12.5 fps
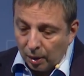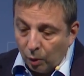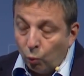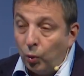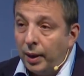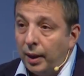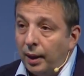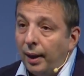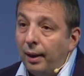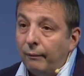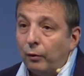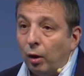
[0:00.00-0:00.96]
We
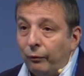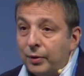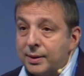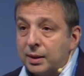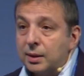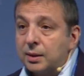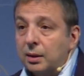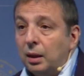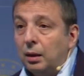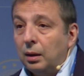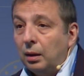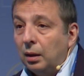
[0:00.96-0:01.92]
have offices
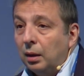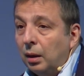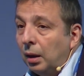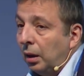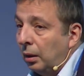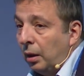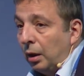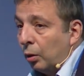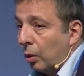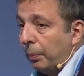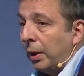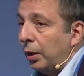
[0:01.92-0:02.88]
in the
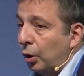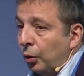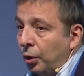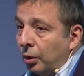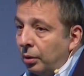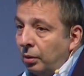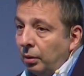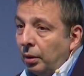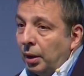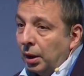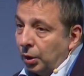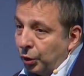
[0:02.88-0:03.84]
European Union,
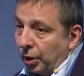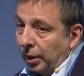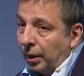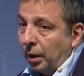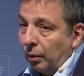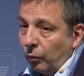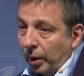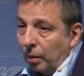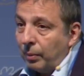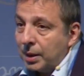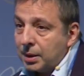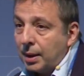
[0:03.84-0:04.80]
in Turkey. We are
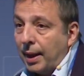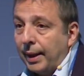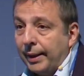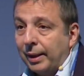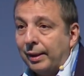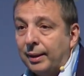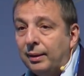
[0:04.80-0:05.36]
based in Ankara.